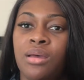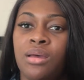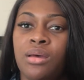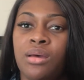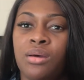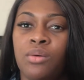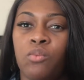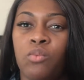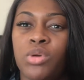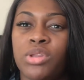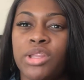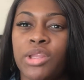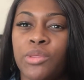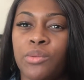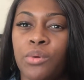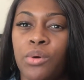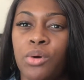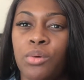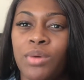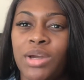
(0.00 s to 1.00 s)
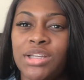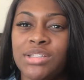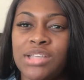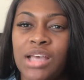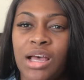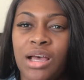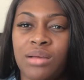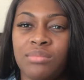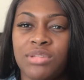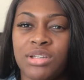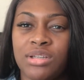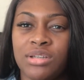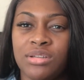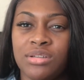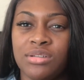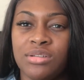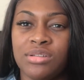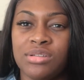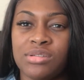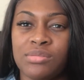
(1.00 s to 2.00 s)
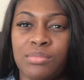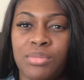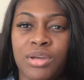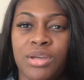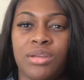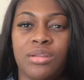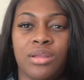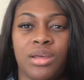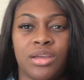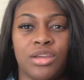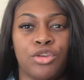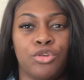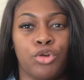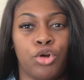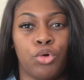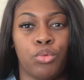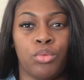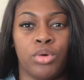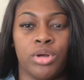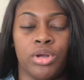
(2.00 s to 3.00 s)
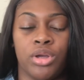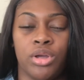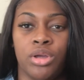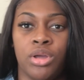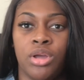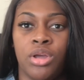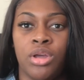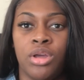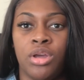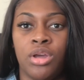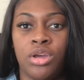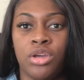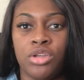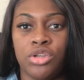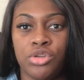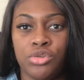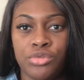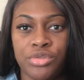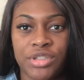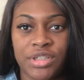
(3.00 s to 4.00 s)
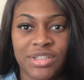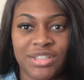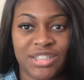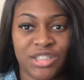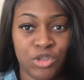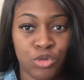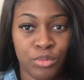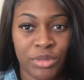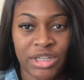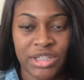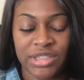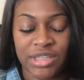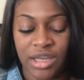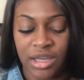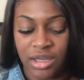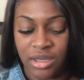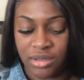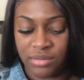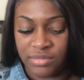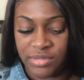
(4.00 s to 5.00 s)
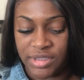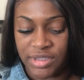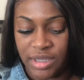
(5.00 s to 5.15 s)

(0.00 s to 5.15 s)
what the throwaway time is, but like you don't want to use it too many times.